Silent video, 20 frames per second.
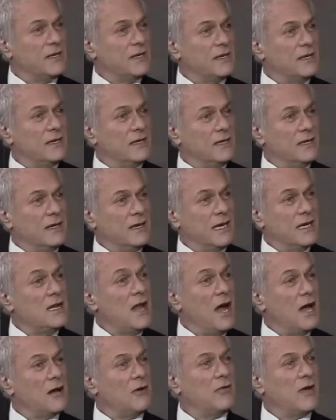to ship
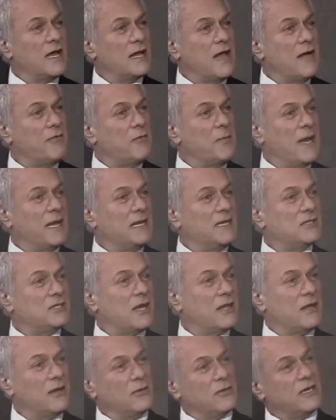sand to
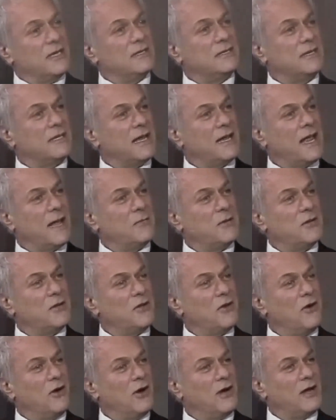Hawaii because a
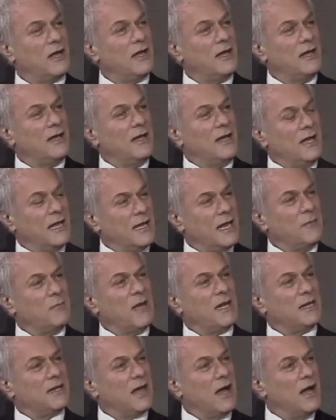party guest
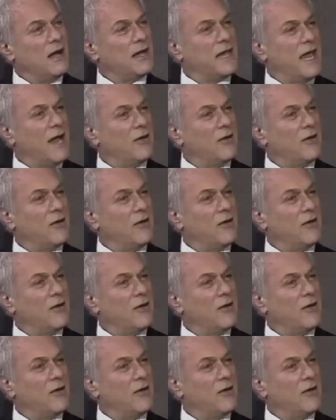claimed the